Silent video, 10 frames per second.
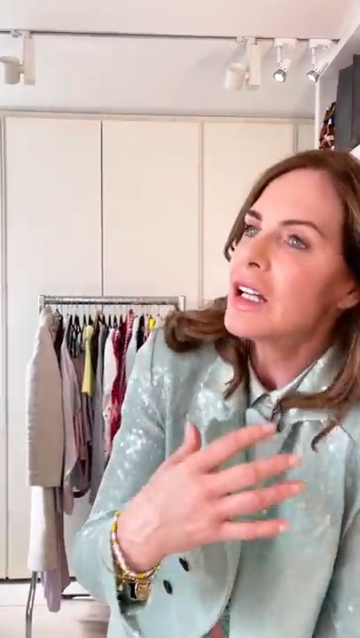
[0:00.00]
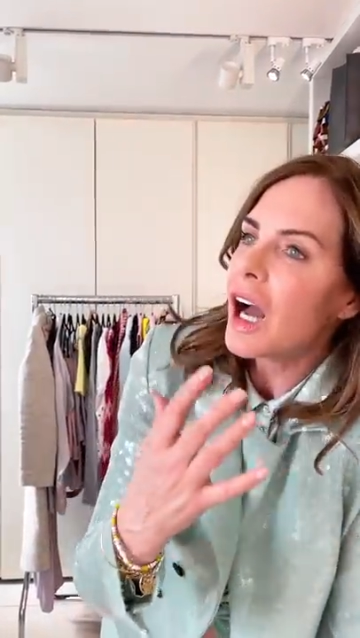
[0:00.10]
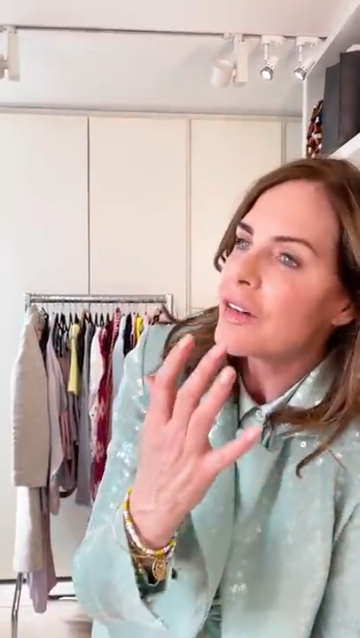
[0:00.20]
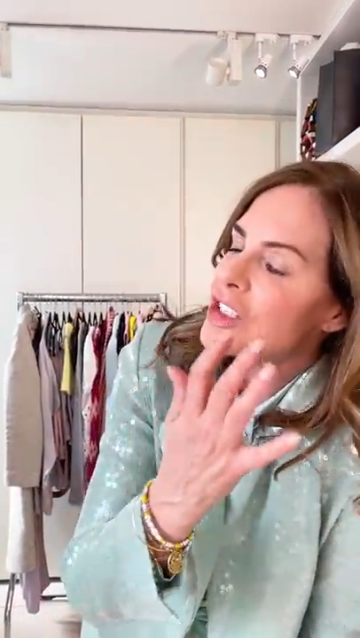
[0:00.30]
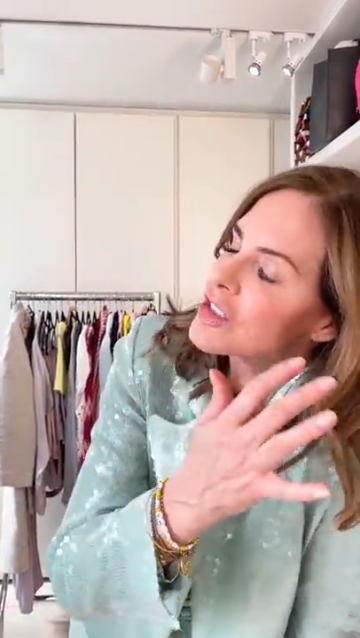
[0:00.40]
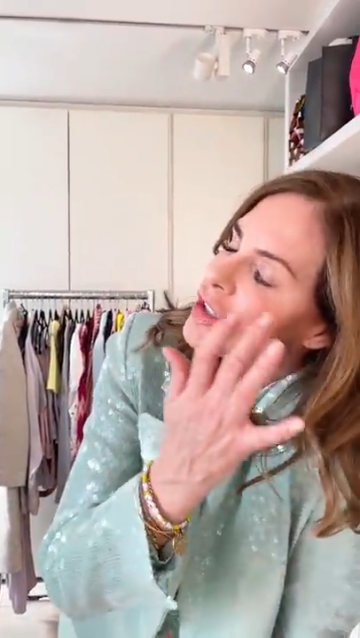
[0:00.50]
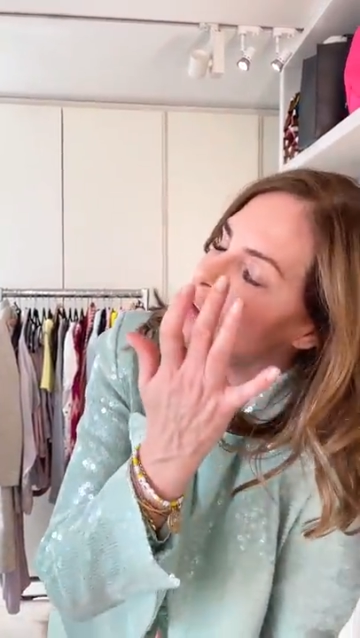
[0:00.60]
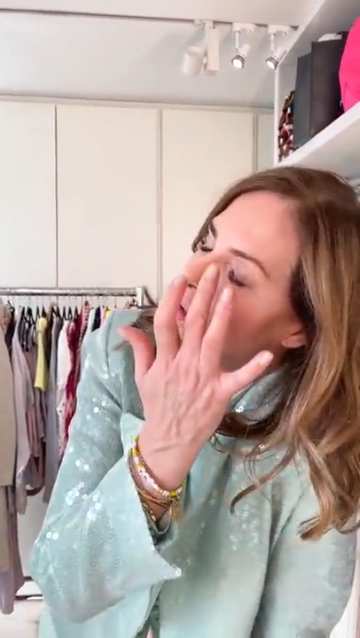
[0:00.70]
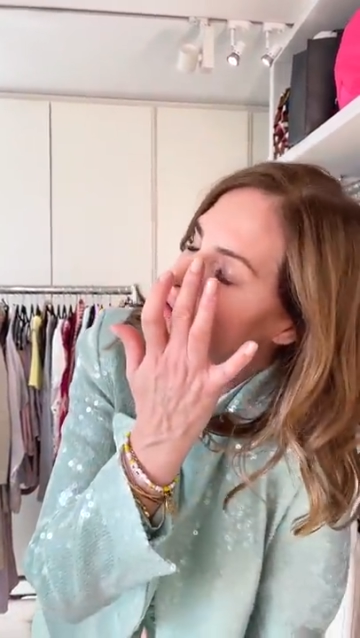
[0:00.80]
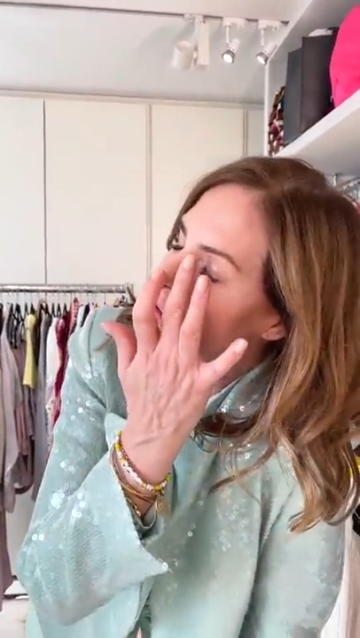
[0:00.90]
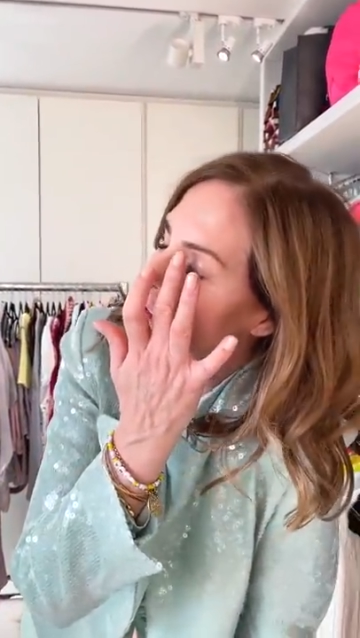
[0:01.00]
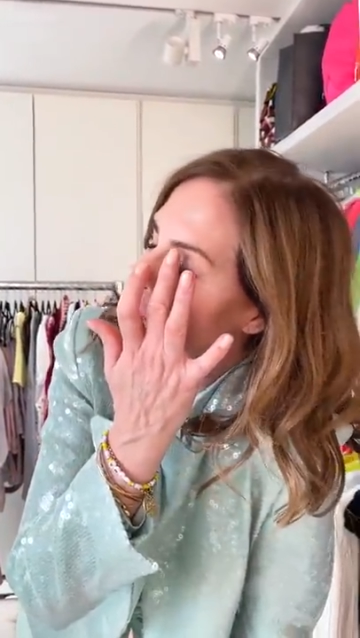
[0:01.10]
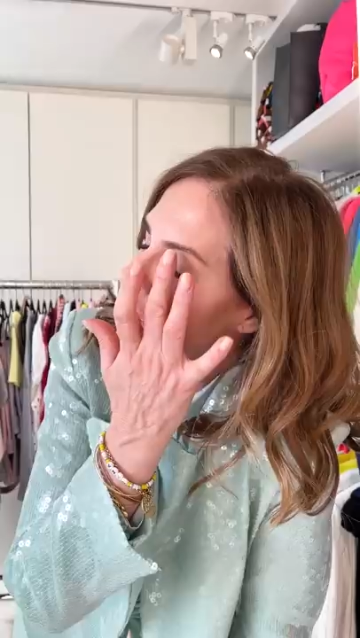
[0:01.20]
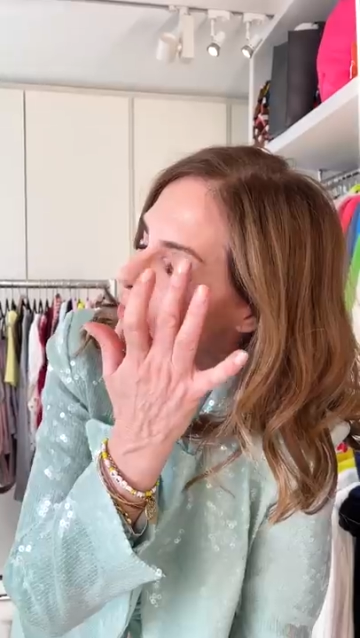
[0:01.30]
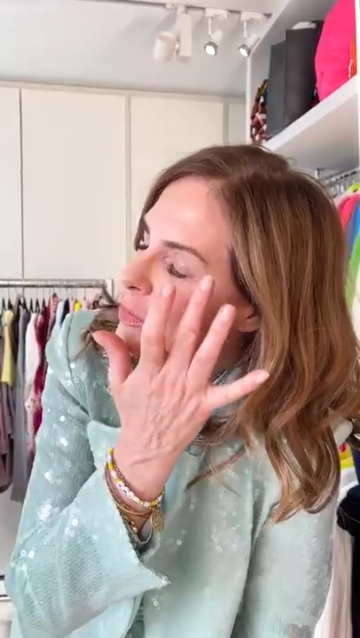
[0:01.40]
I've just got on a little
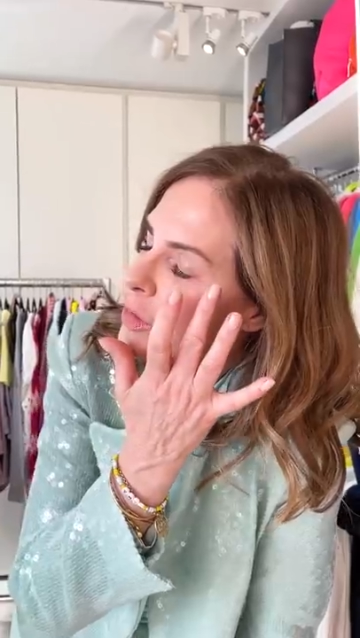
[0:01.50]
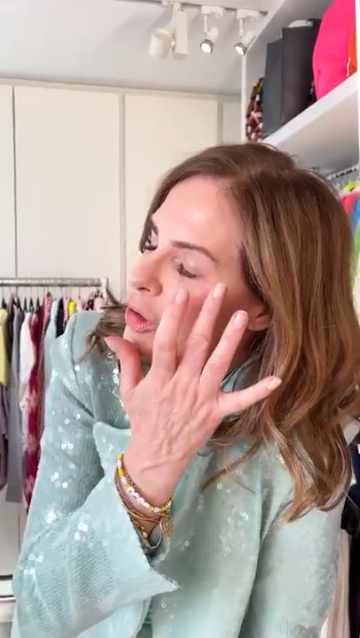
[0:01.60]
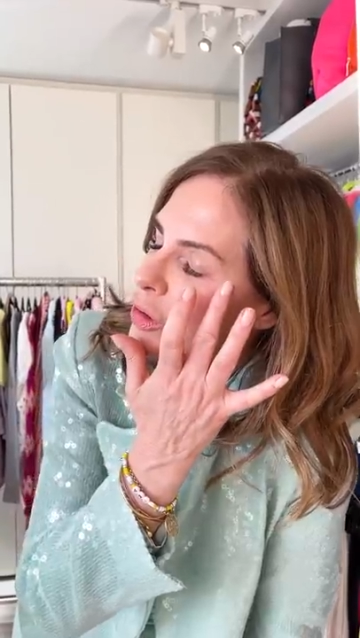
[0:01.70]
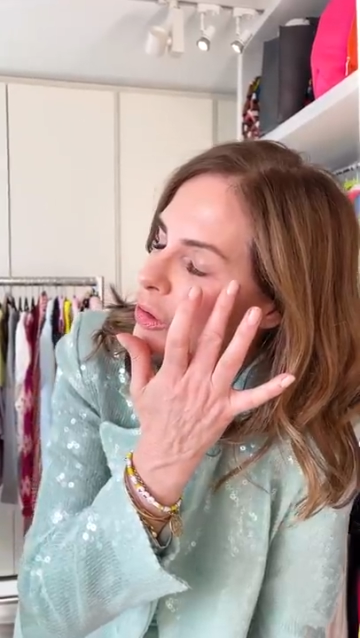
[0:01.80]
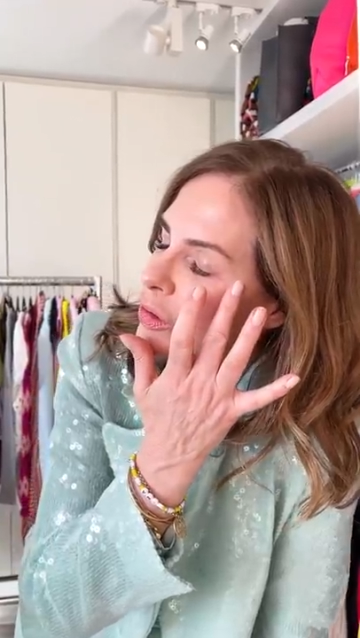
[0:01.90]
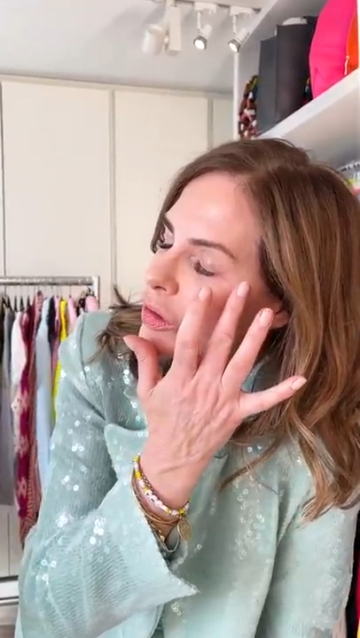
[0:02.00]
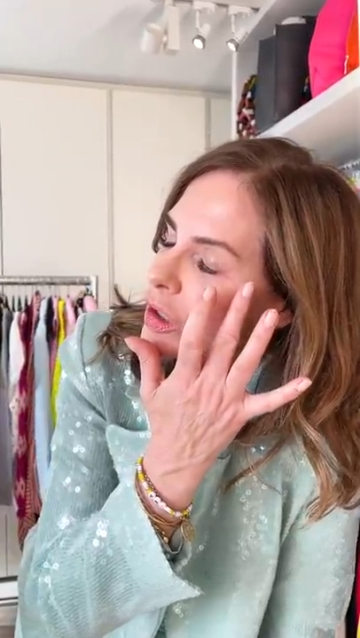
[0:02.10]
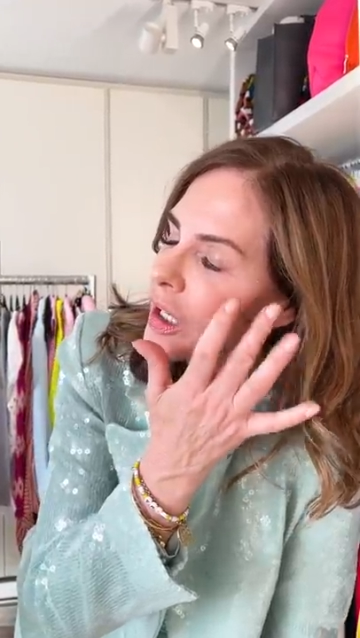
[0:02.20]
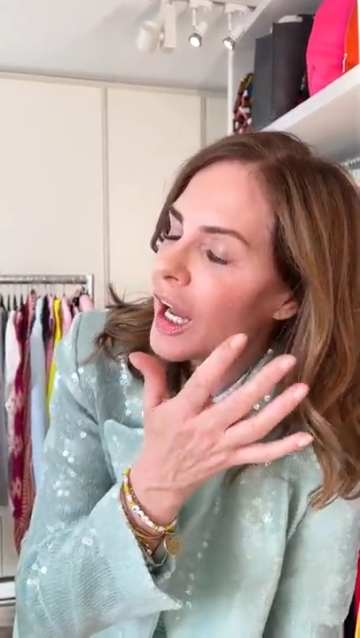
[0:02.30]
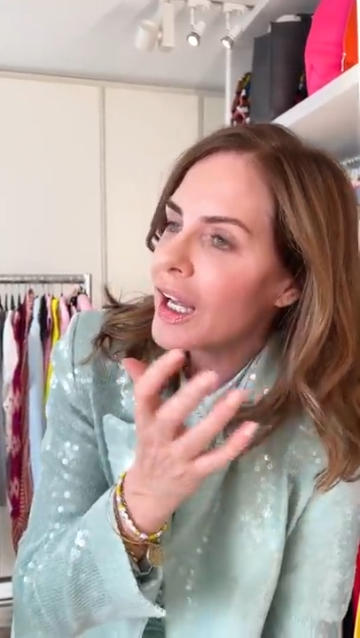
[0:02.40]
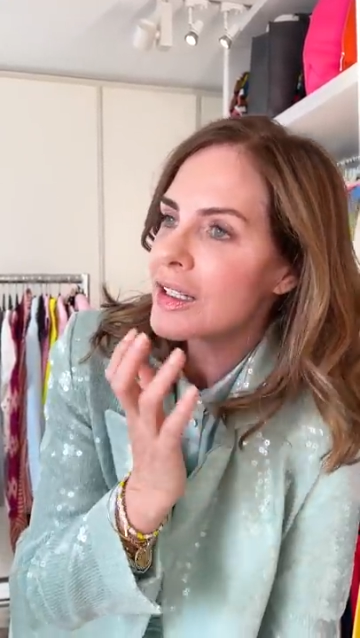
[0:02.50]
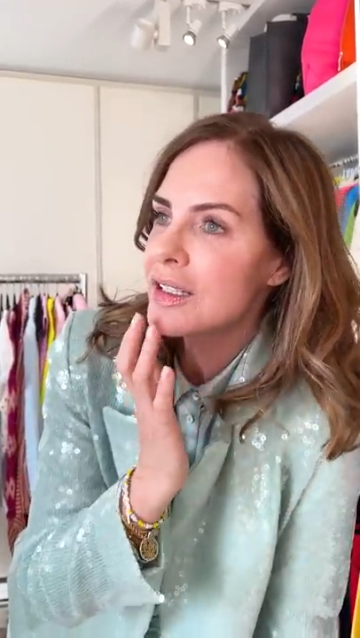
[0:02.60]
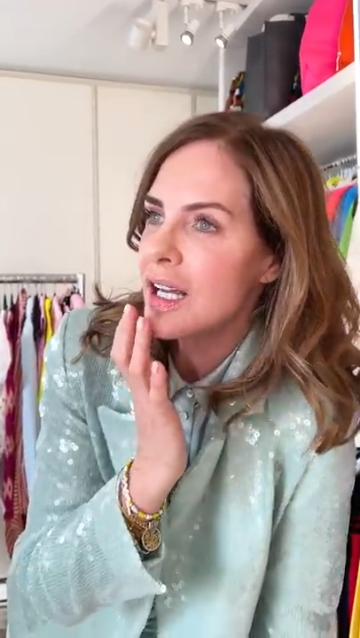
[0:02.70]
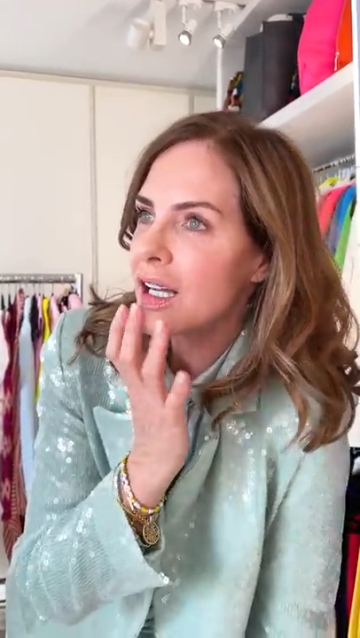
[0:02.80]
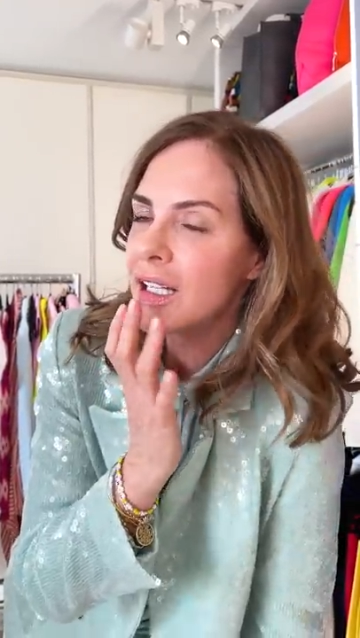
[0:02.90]
bit of moon and a
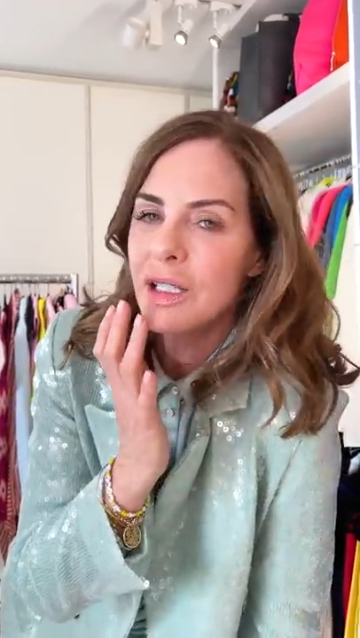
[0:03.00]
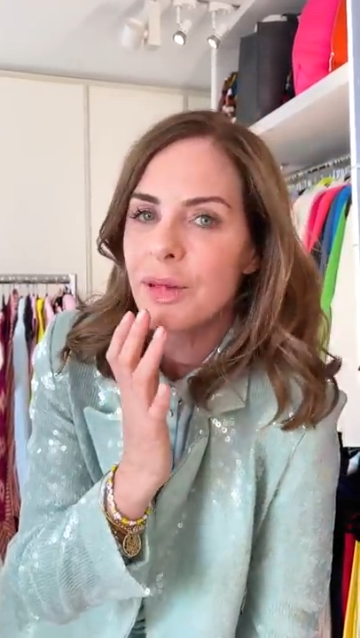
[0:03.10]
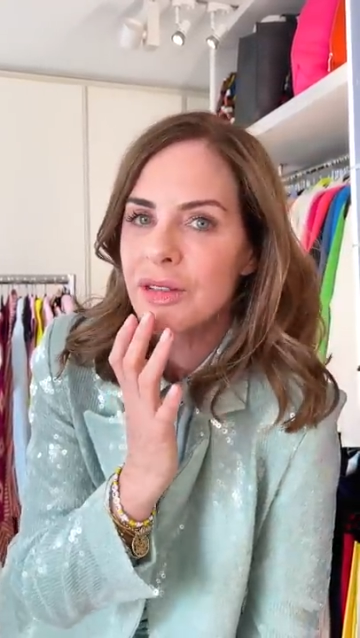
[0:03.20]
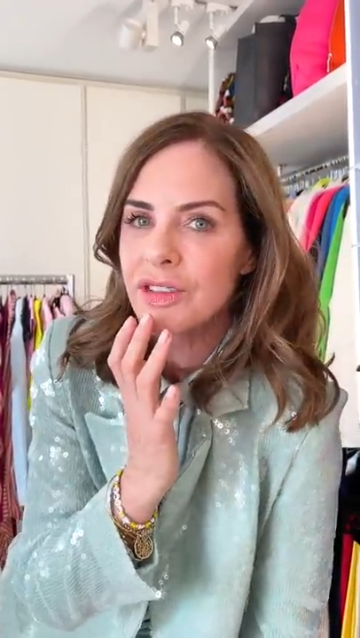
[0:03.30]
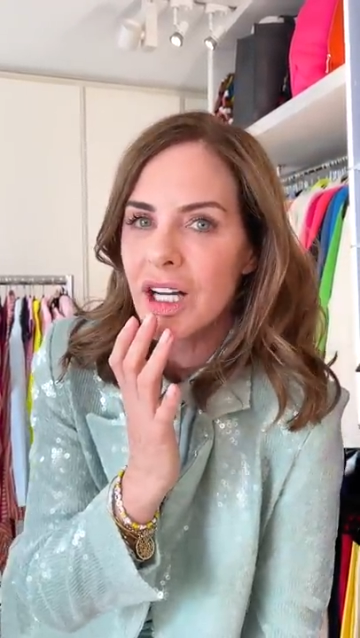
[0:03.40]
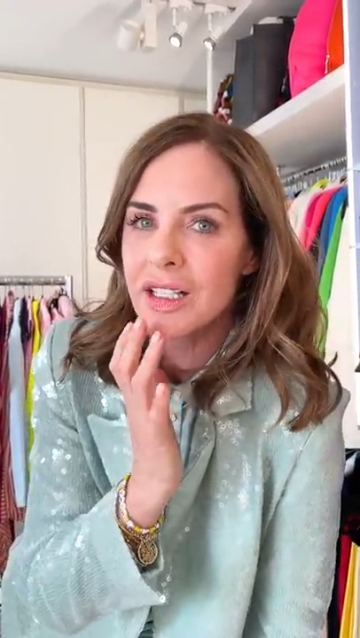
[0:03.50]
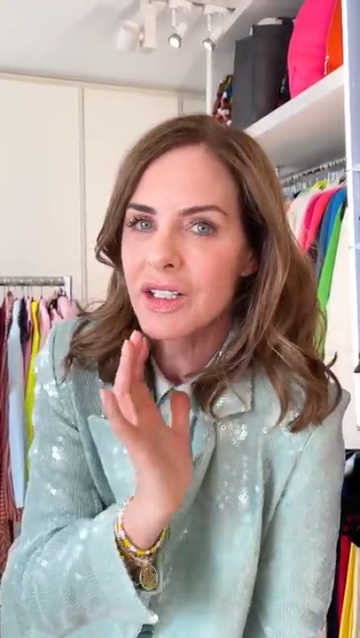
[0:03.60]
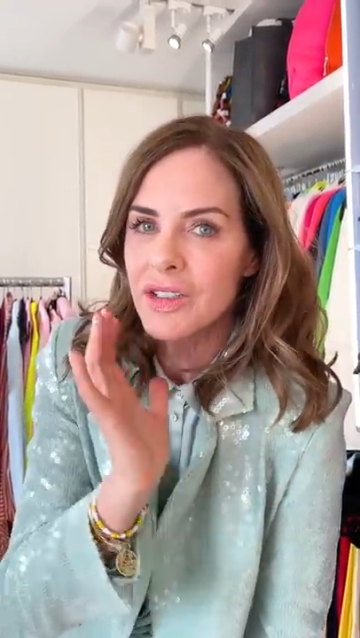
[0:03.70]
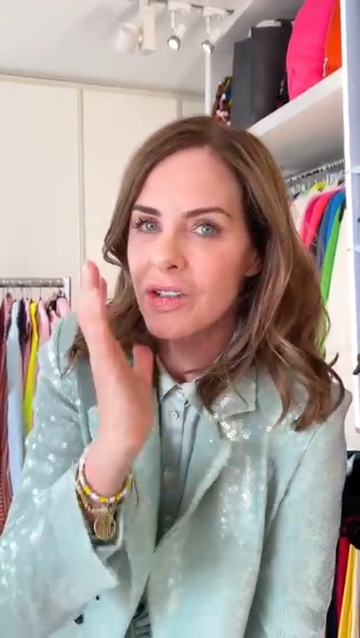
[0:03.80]
tiny bit of Dido,